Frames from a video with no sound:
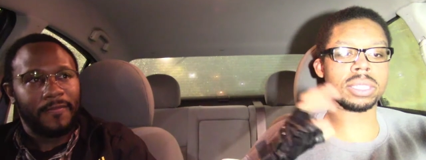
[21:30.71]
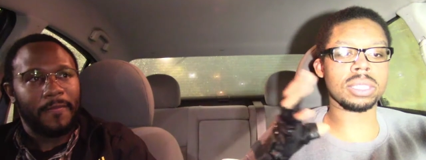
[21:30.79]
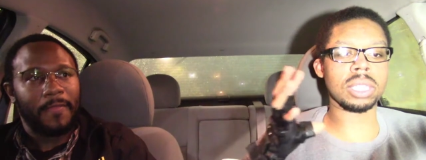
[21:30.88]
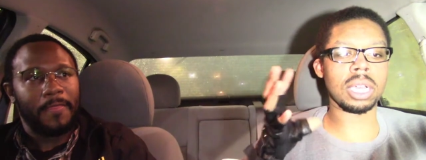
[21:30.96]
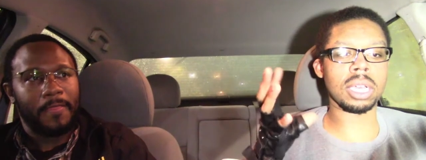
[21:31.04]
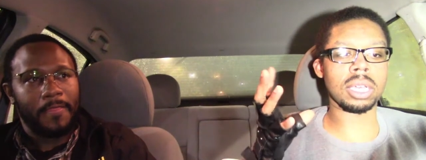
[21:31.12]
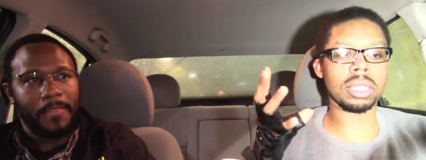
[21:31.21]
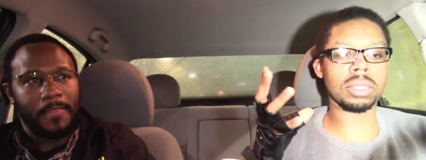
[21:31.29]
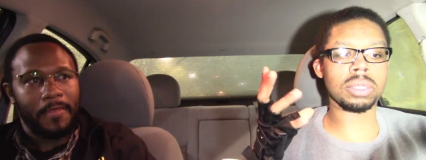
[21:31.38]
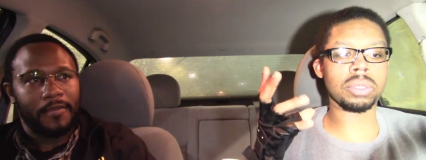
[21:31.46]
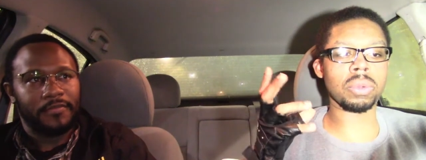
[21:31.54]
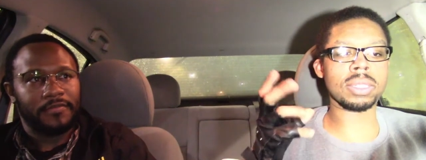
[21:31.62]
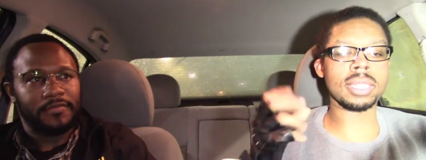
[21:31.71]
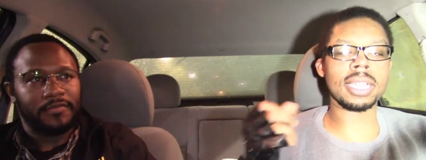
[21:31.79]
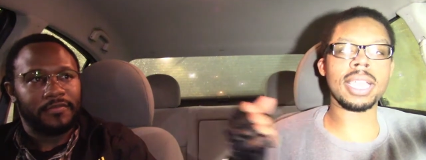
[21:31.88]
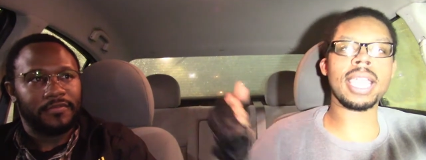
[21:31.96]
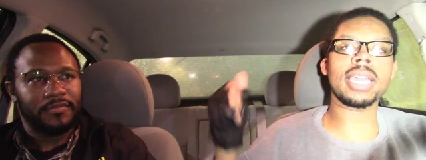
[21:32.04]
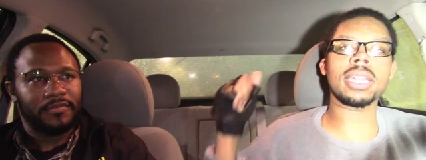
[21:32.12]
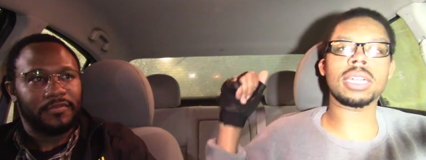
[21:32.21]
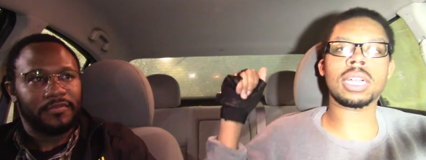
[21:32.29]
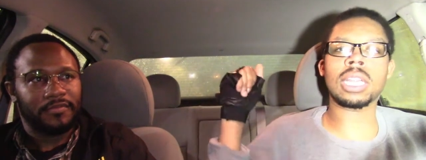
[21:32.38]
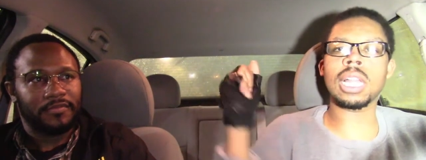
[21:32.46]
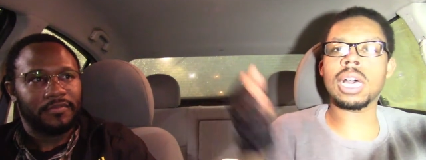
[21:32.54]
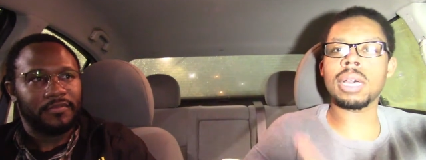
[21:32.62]
Speaker 1: uh, Schwarzenegger had a
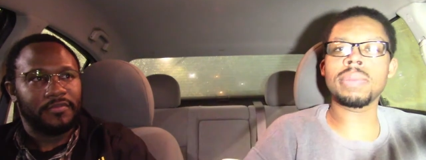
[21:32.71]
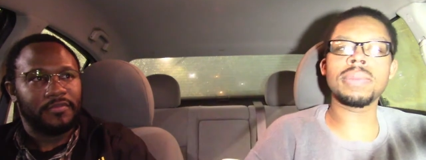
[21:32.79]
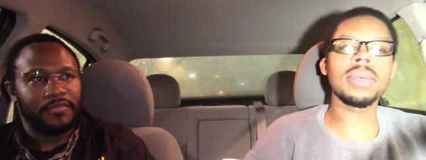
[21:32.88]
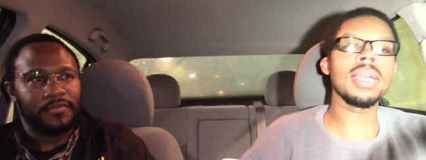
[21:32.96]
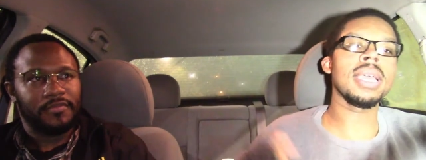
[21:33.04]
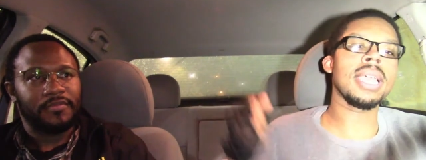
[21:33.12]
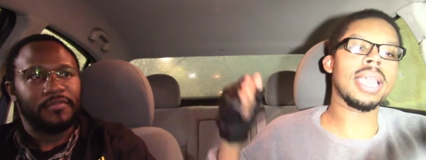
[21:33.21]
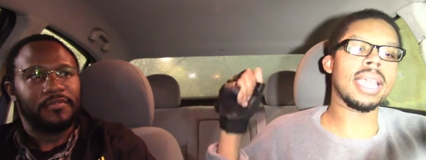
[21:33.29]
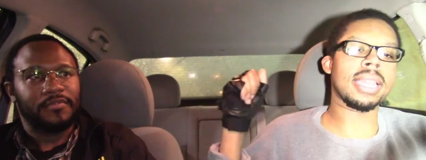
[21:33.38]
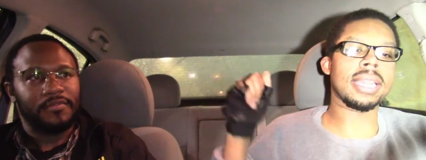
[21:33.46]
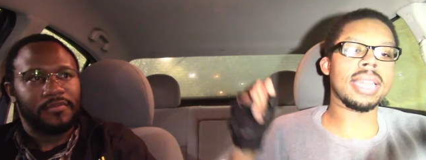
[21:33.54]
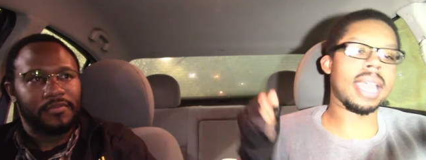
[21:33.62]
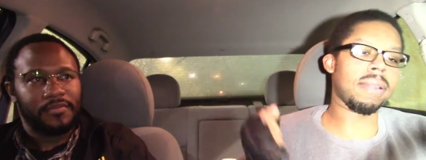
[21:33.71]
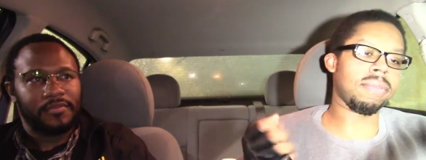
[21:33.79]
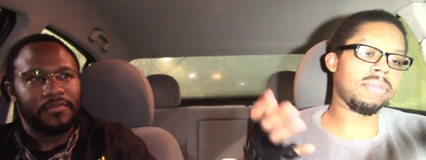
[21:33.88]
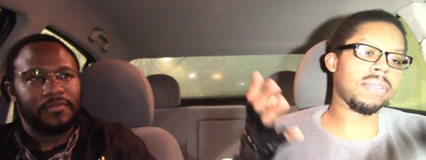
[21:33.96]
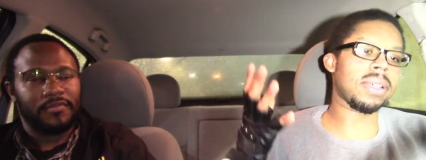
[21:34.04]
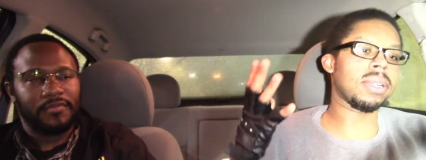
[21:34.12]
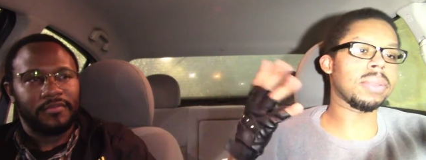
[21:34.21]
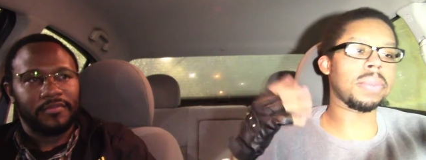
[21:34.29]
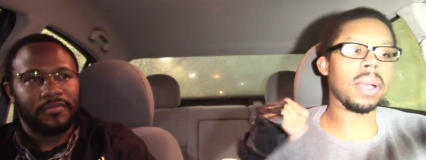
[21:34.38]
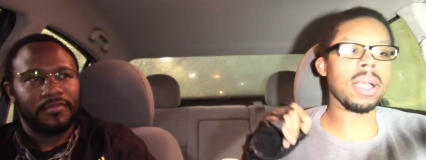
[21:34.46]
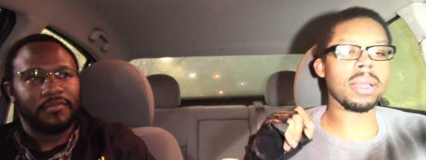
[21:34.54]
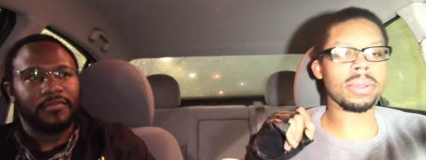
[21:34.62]
club, and then that fell
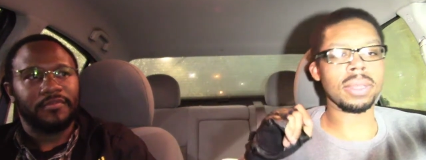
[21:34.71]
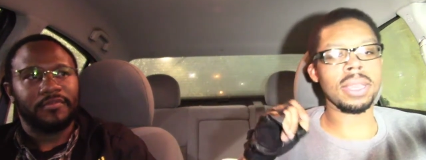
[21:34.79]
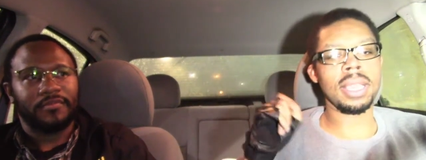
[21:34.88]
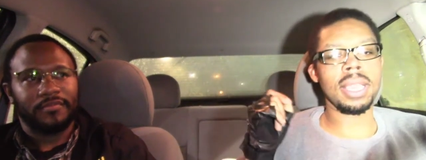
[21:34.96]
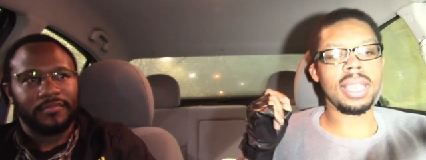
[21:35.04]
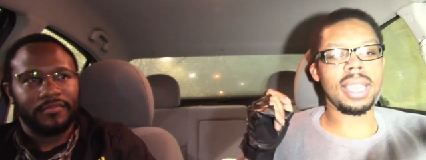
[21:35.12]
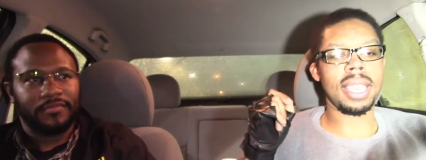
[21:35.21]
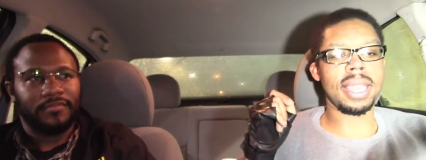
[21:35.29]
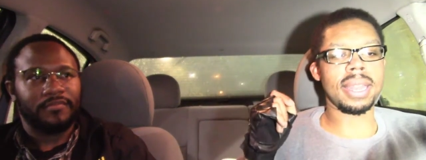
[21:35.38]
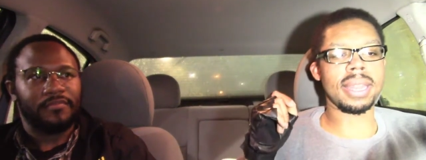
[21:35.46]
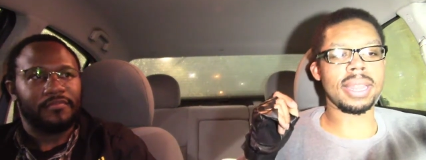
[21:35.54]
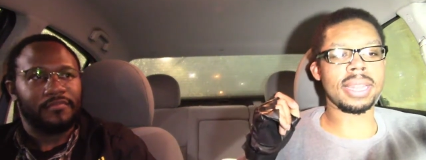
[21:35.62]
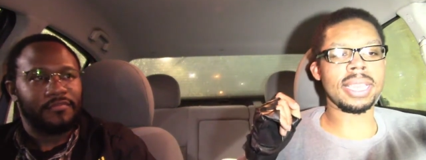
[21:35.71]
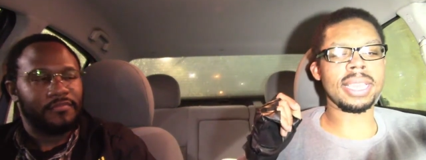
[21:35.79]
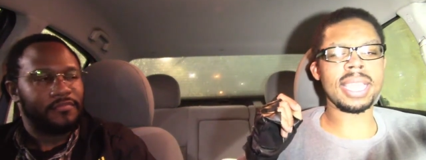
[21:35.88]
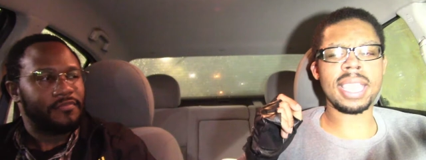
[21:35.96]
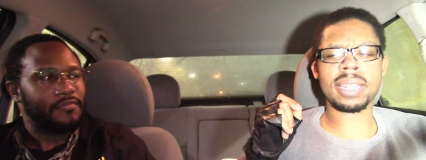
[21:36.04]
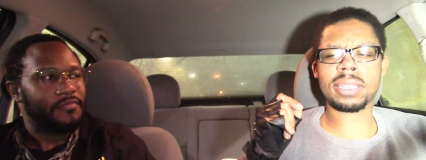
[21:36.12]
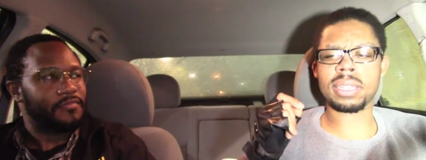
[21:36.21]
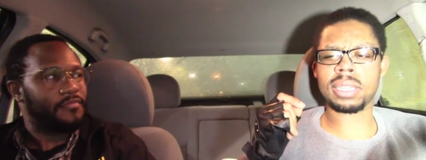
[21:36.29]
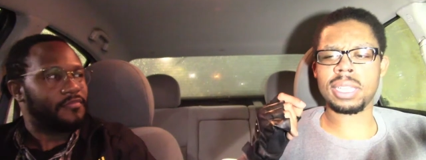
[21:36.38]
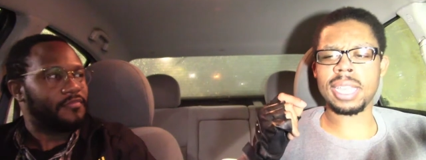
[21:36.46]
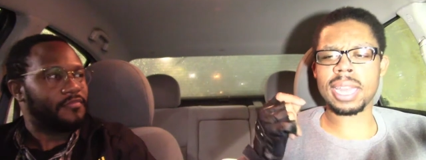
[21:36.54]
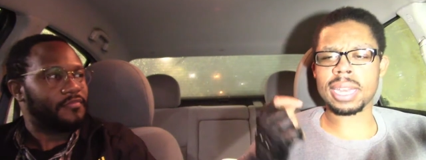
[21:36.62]
apart, and then he got
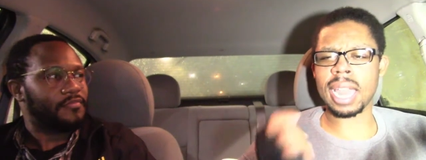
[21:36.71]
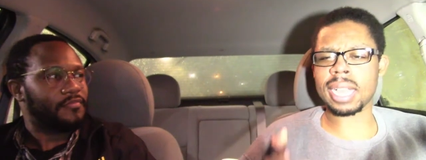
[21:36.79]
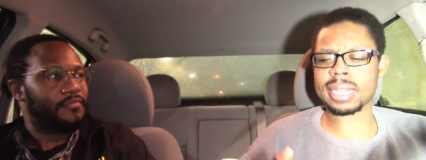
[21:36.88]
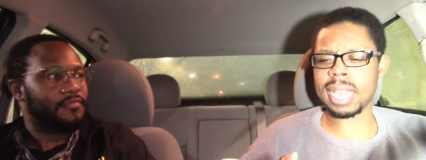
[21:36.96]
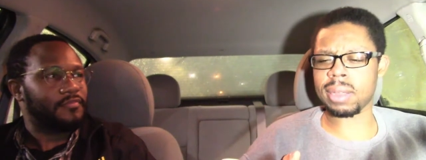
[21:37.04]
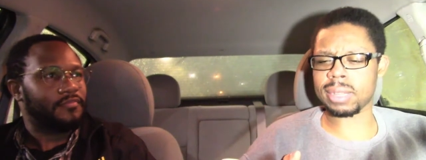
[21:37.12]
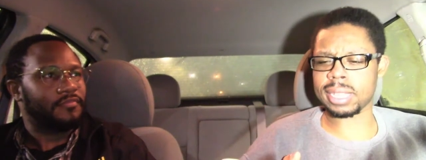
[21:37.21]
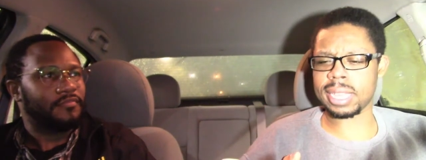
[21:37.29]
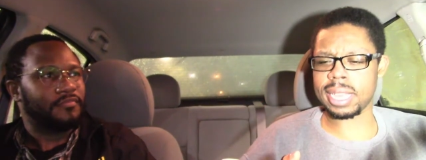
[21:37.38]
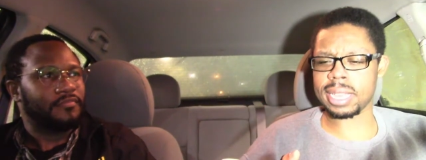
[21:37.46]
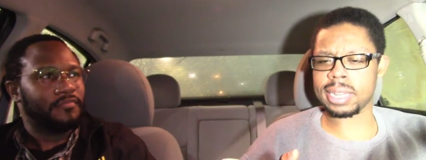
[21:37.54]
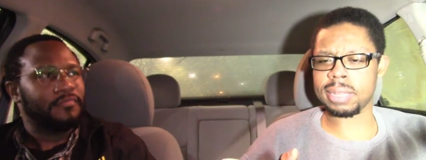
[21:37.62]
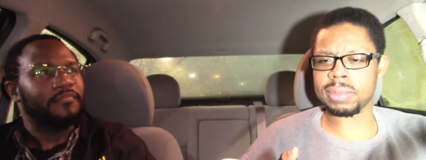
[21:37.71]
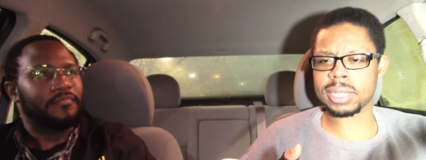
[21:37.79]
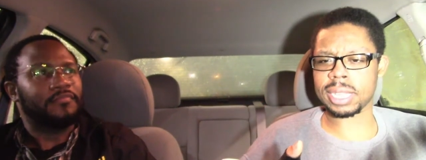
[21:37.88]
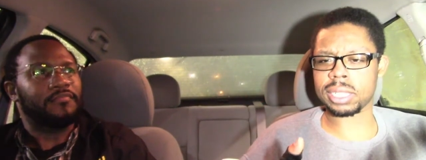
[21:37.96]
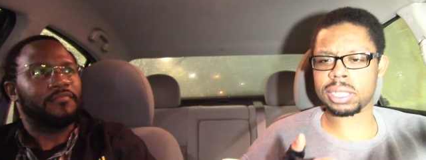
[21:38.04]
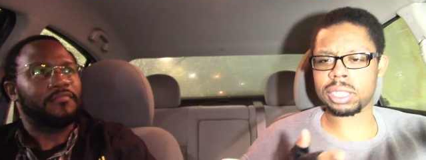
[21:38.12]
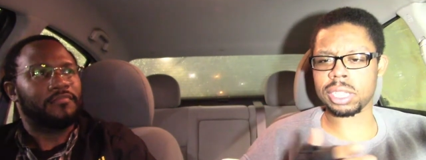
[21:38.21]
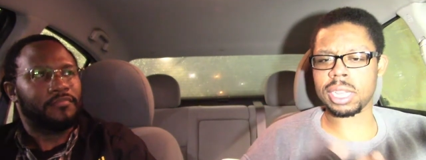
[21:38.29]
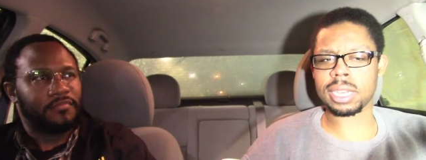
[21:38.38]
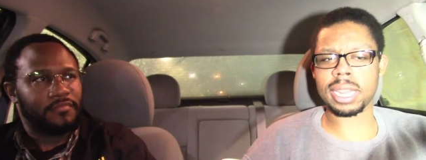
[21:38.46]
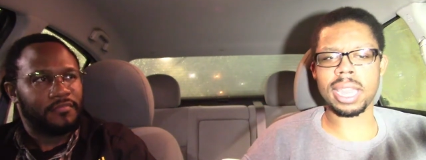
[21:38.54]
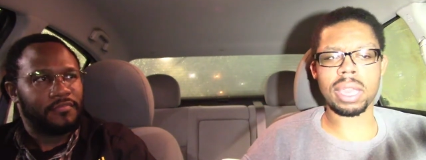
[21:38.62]
he got knocked out again. He was like mm-hmm.
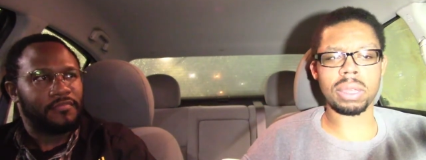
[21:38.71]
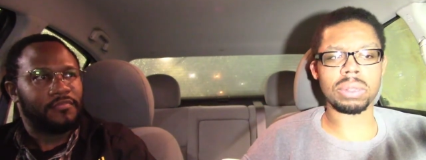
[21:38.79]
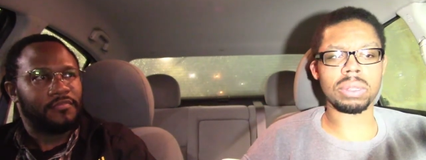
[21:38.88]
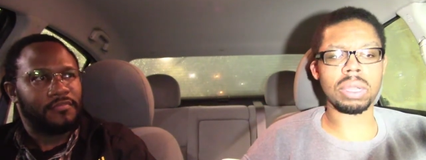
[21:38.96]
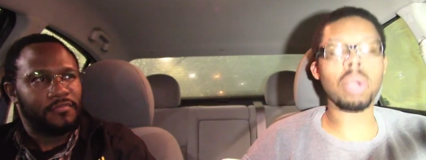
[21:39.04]
shut down.